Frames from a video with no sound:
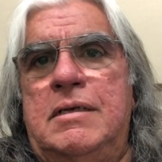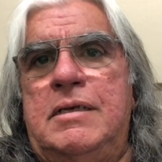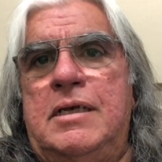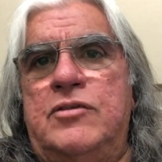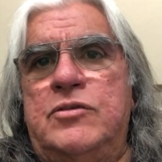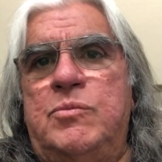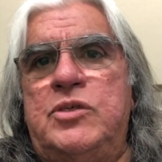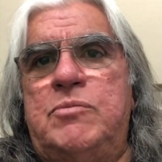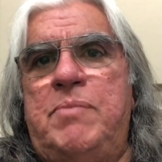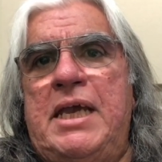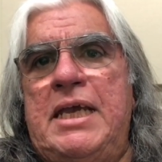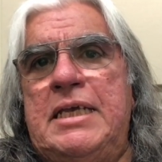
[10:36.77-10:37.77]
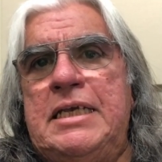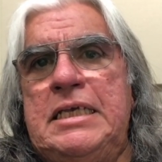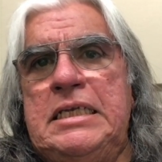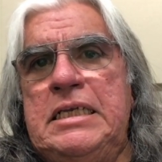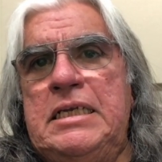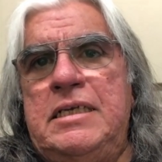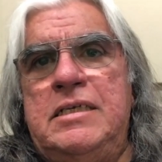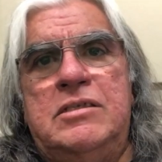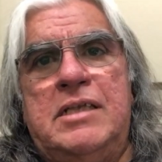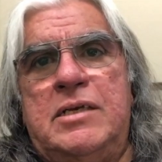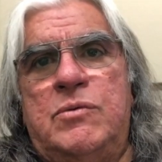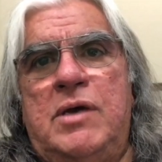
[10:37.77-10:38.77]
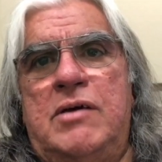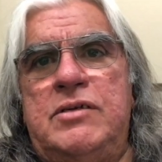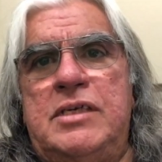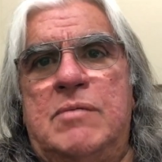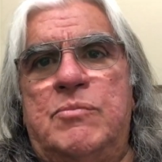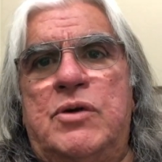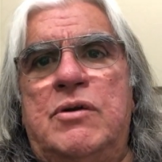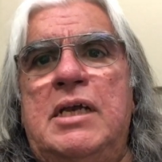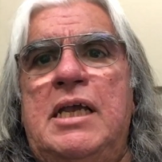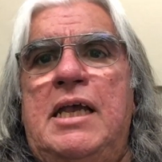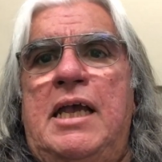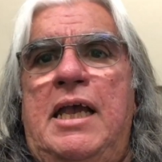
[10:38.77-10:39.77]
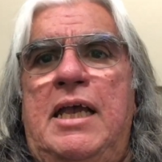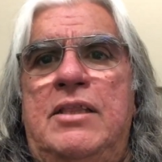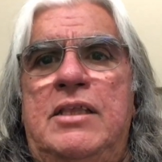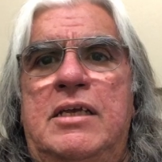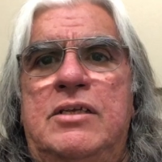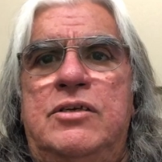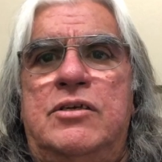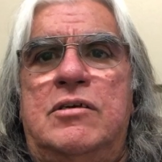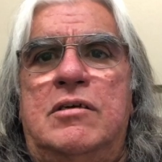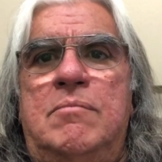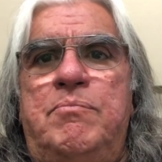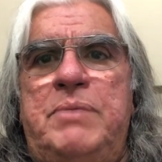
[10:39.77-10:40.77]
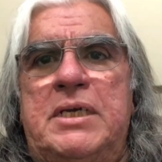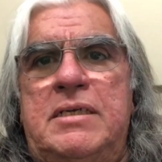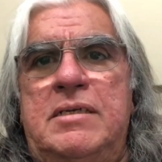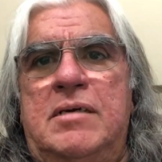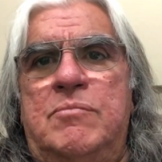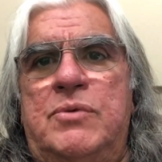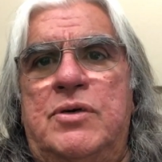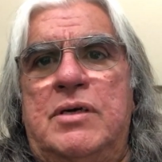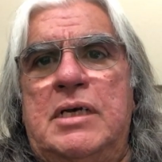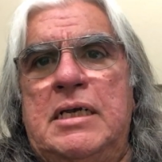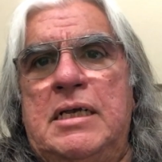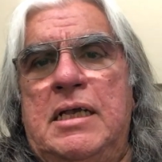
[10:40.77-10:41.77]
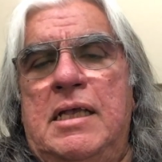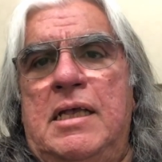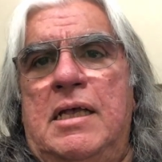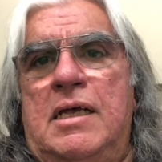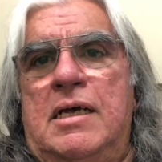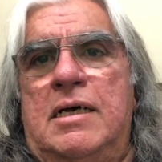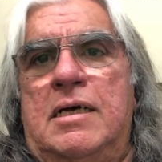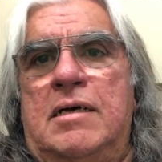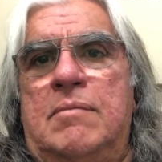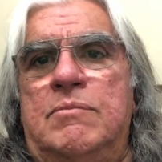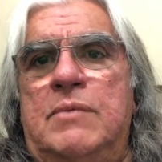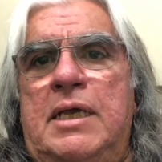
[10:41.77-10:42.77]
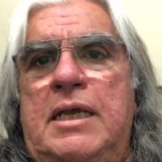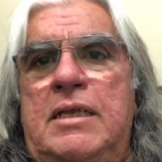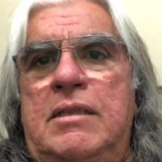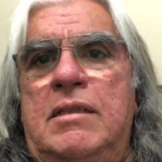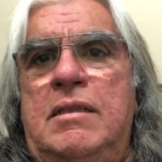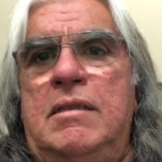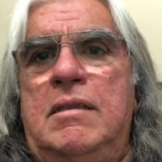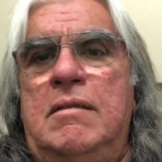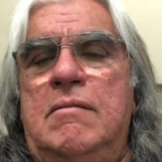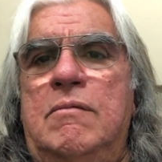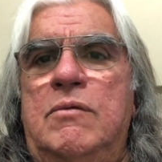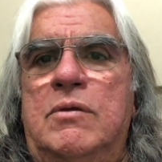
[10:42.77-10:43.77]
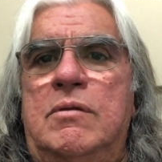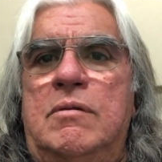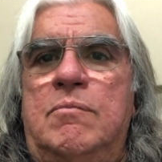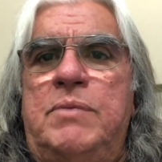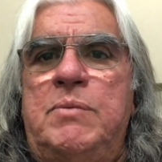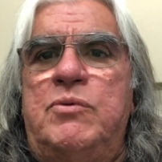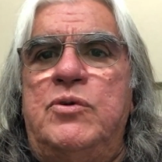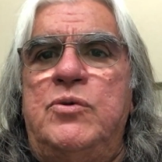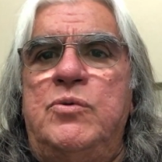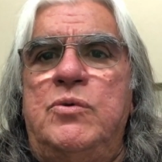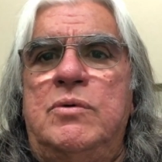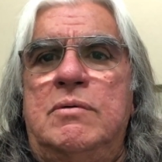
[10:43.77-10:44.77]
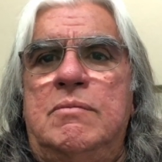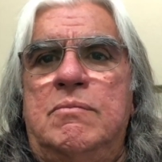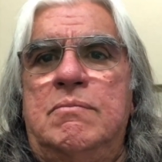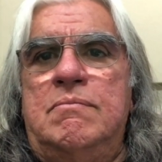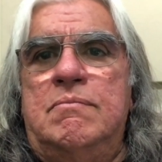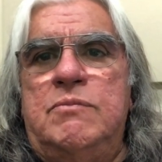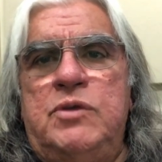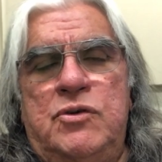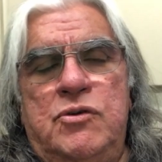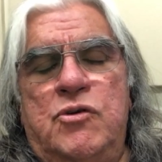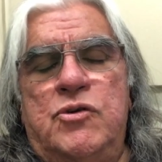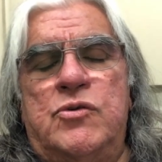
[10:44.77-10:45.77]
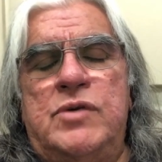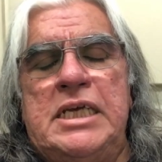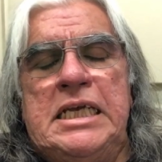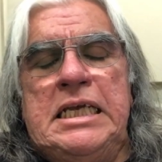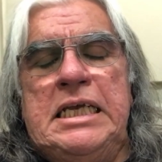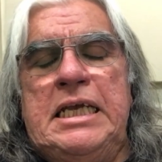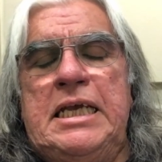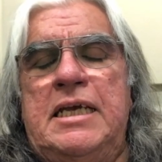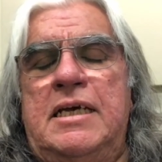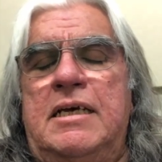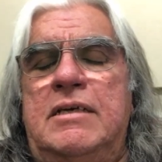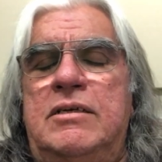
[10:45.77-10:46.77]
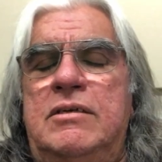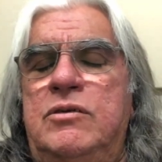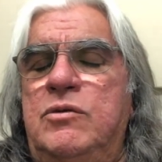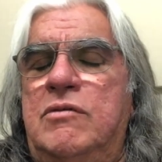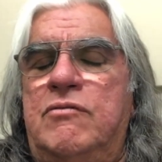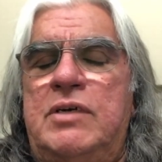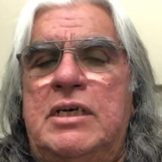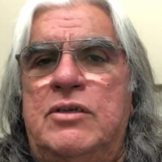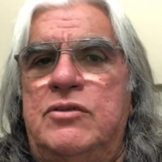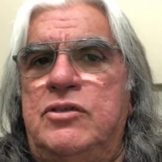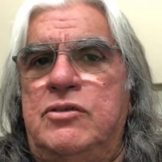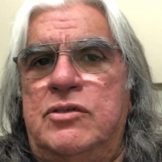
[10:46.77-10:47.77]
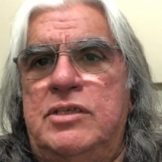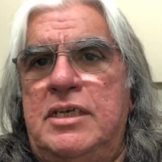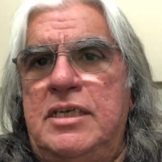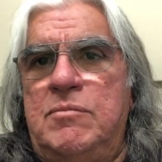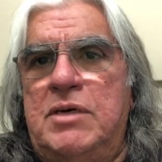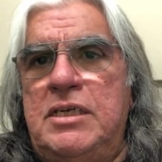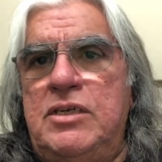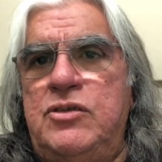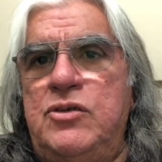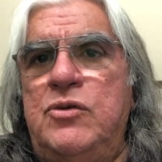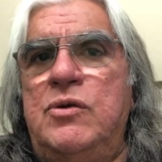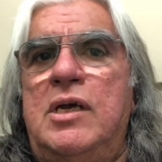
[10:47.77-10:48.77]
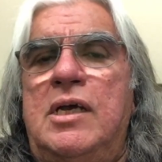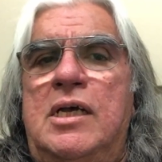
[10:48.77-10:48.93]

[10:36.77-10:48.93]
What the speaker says: tells them which bank in Italy. It's like a routing number, and then your BIC number. And people who, your notary and whoever else you're sending money to,